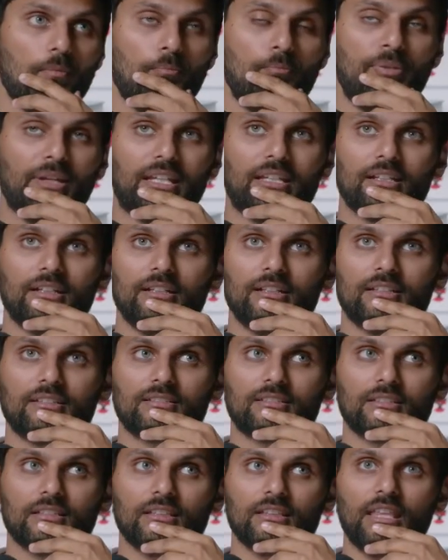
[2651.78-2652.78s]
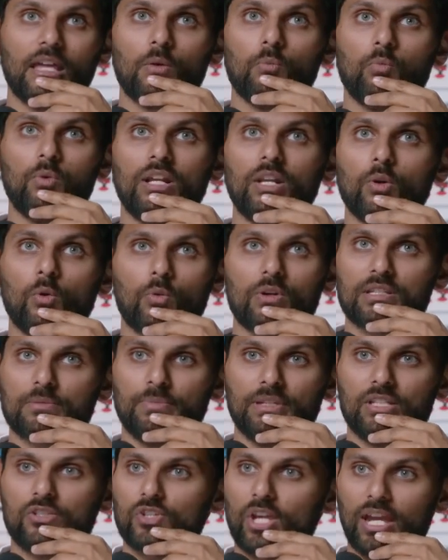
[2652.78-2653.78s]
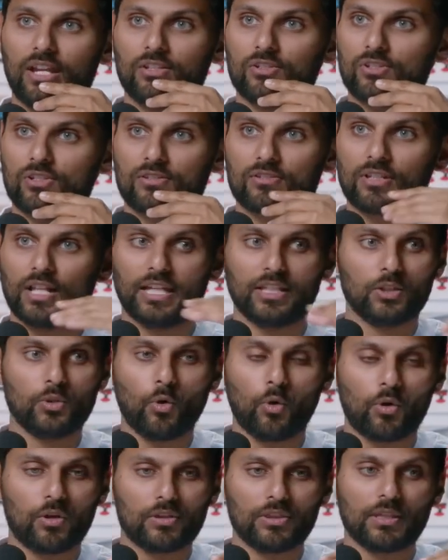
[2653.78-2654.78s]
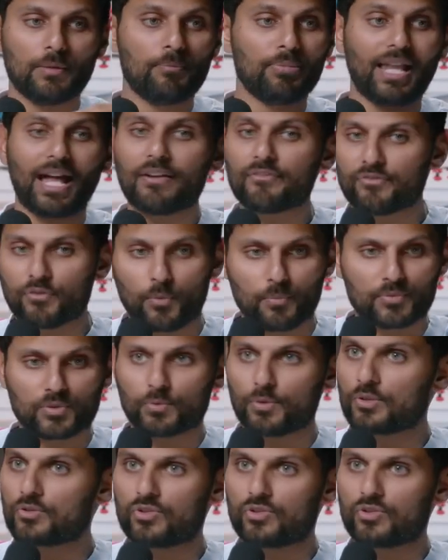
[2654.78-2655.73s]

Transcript: because there will always be changes. Like the platforms will